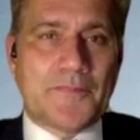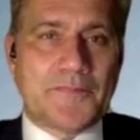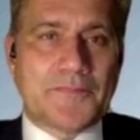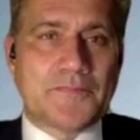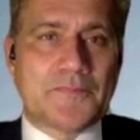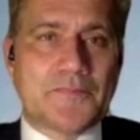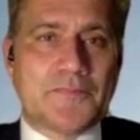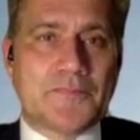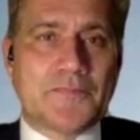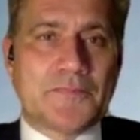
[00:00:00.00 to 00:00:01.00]

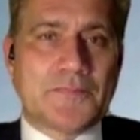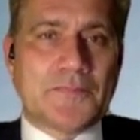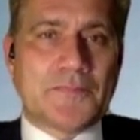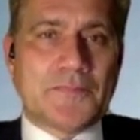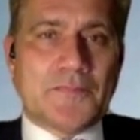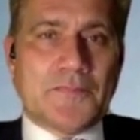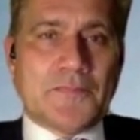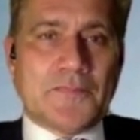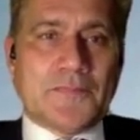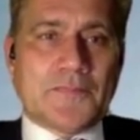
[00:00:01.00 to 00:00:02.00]

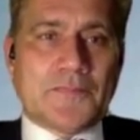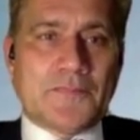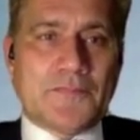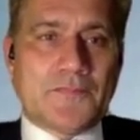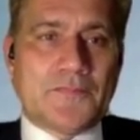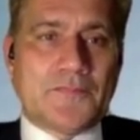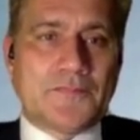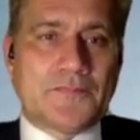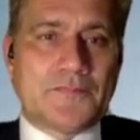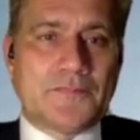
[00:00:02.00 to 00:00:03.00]

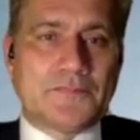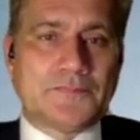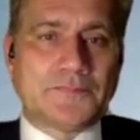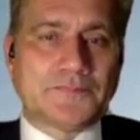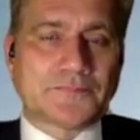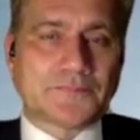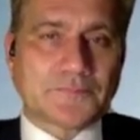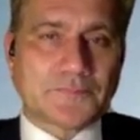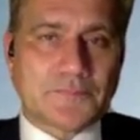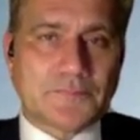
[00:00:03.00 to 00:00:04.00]

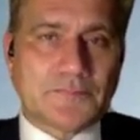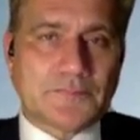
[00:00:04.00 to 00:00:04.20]
This person isn't speaking.